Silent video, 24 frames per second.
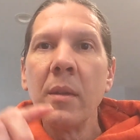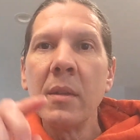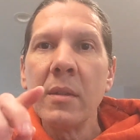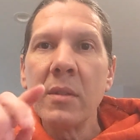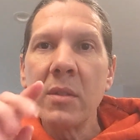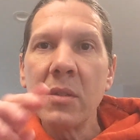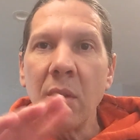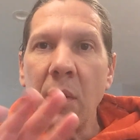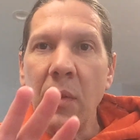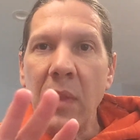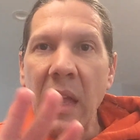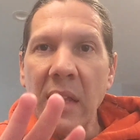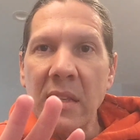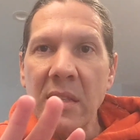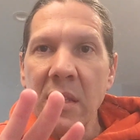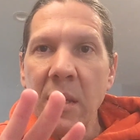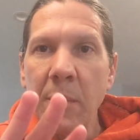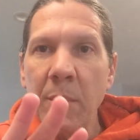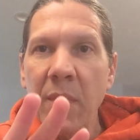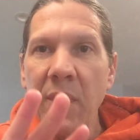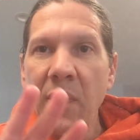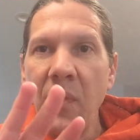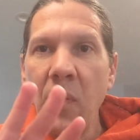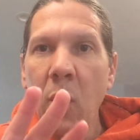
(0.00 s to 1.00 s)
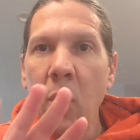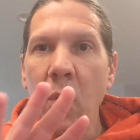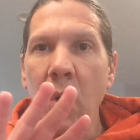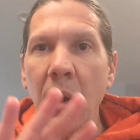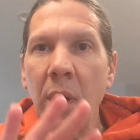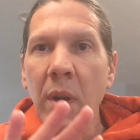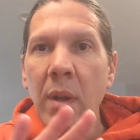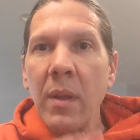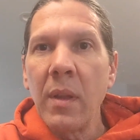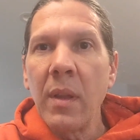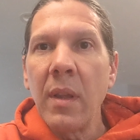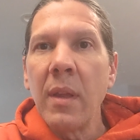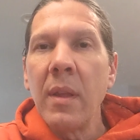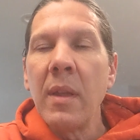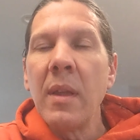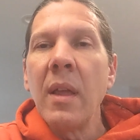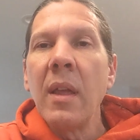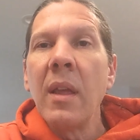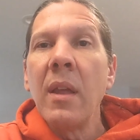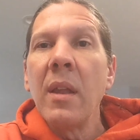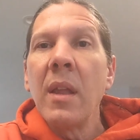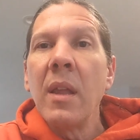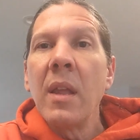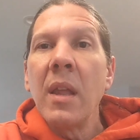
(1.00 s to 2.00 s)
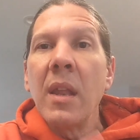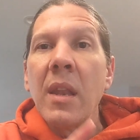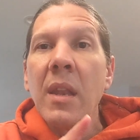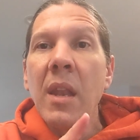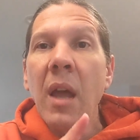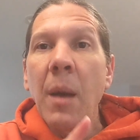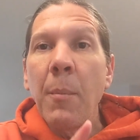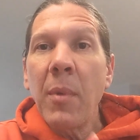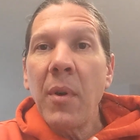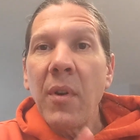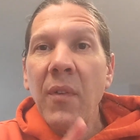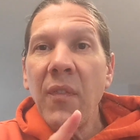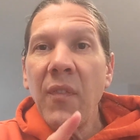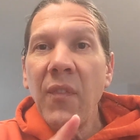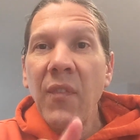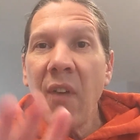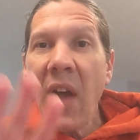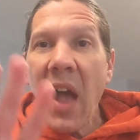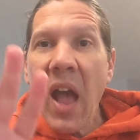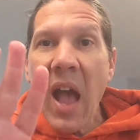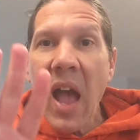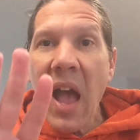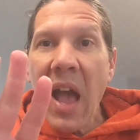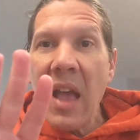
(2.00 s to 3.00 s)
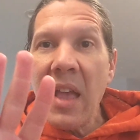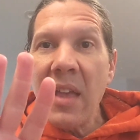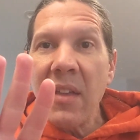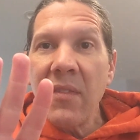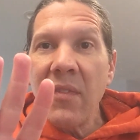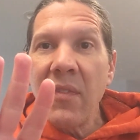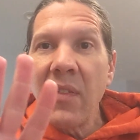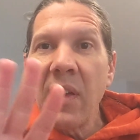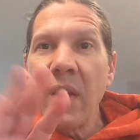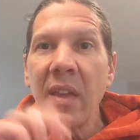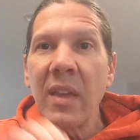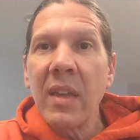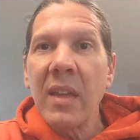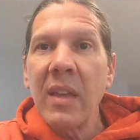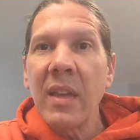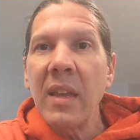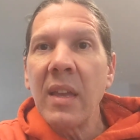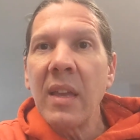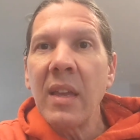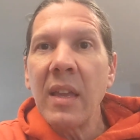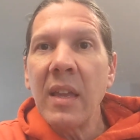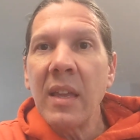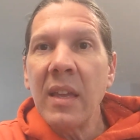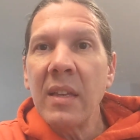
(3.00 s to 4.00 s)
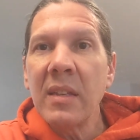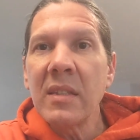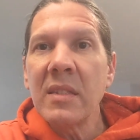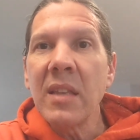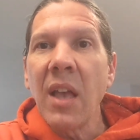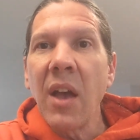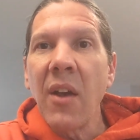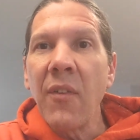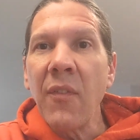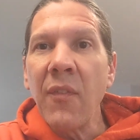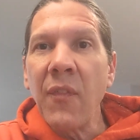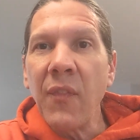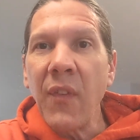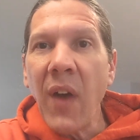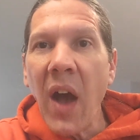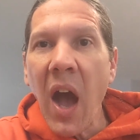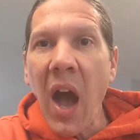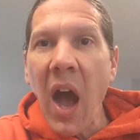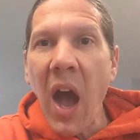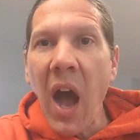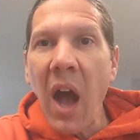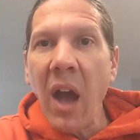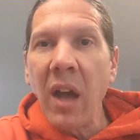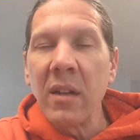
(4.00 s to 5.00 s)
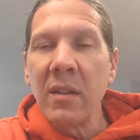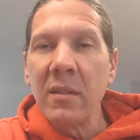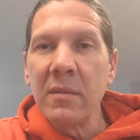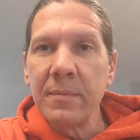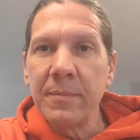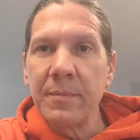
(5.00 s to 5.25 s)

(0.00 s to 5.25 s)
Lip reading: So that's number four. Number five is fa.